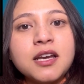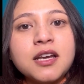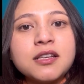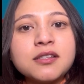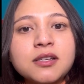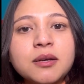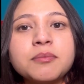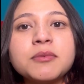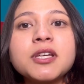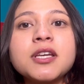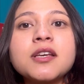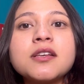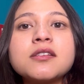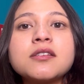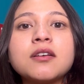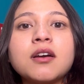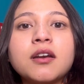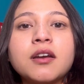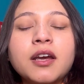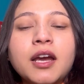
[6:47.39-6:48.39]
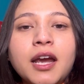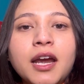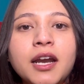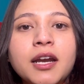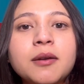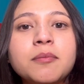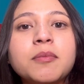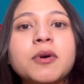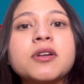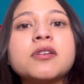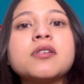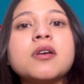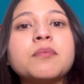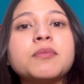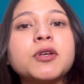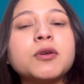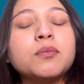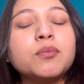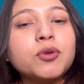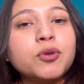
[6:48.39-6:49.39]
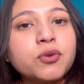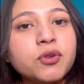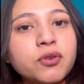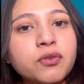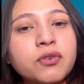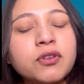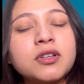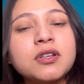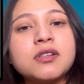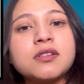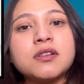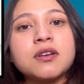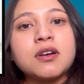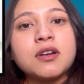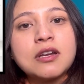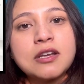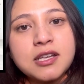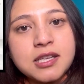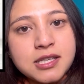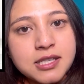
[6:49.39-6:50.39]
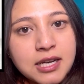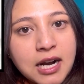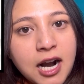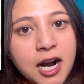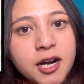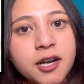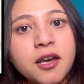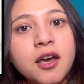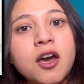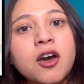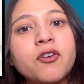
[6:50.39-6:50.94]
something is gonna end but something beautiful is gonna start.